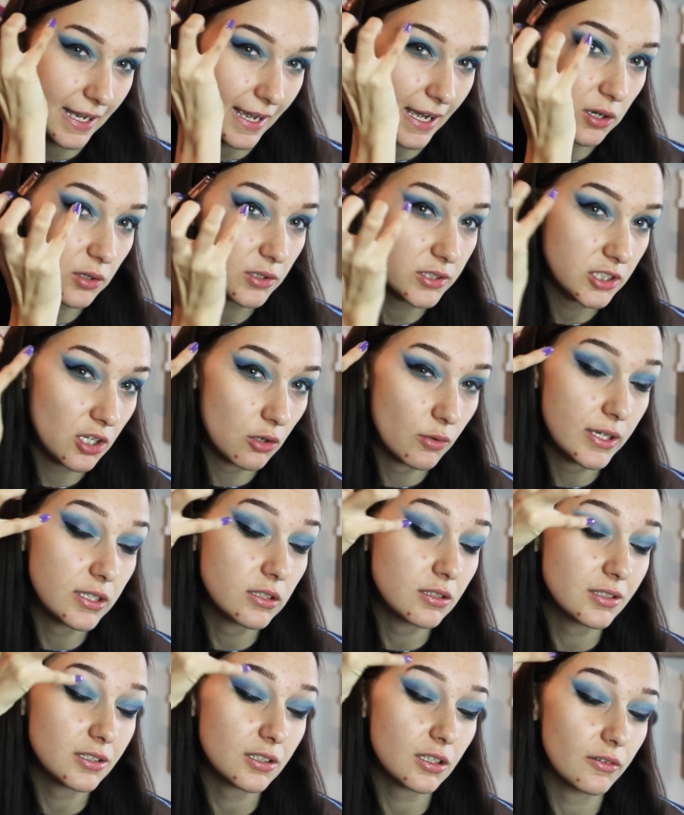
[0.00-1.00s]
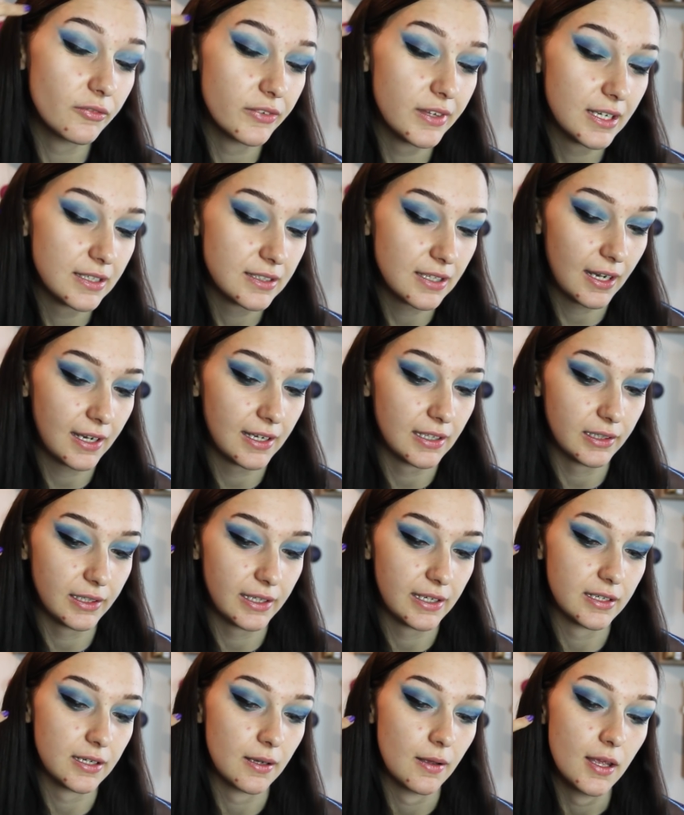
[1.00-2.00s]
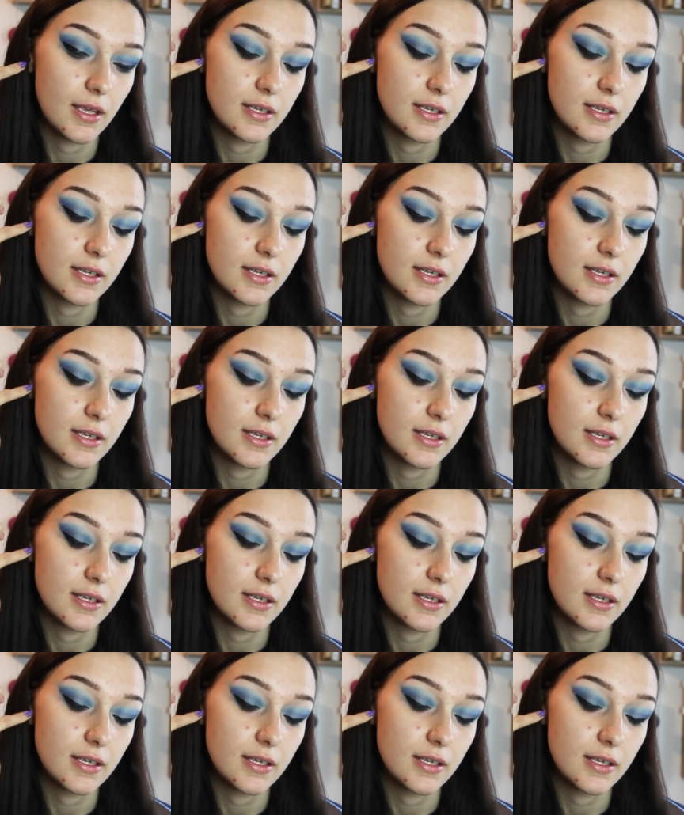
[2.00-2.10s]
out so it doesn't cover the entire lid.